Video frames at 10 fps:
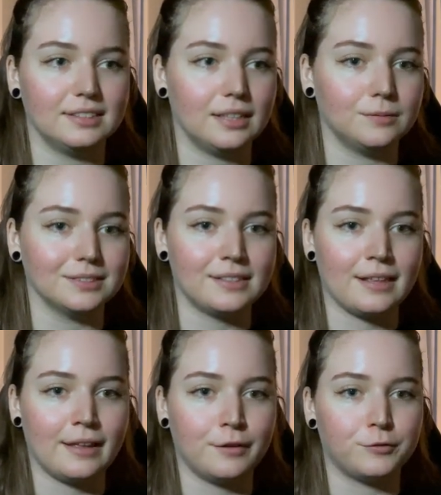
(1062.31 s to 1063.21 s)
I was
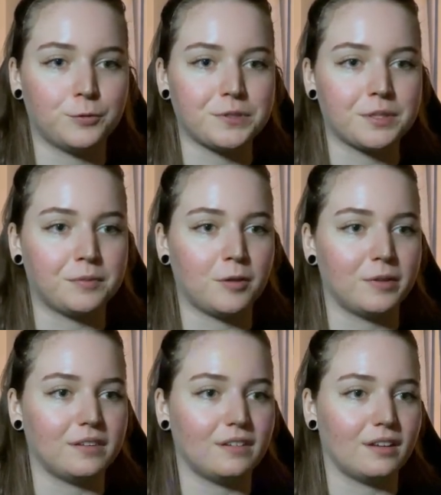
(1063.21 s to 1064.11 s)
thinking of doing something
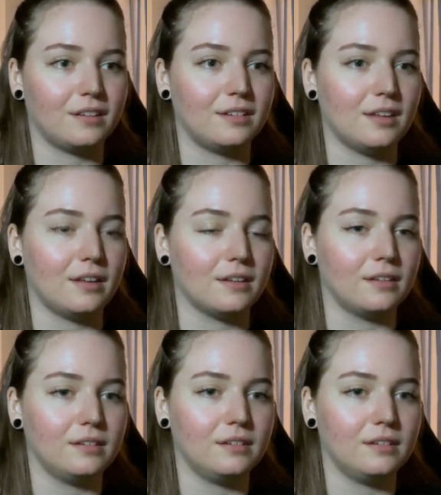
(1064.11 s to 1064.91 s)
with the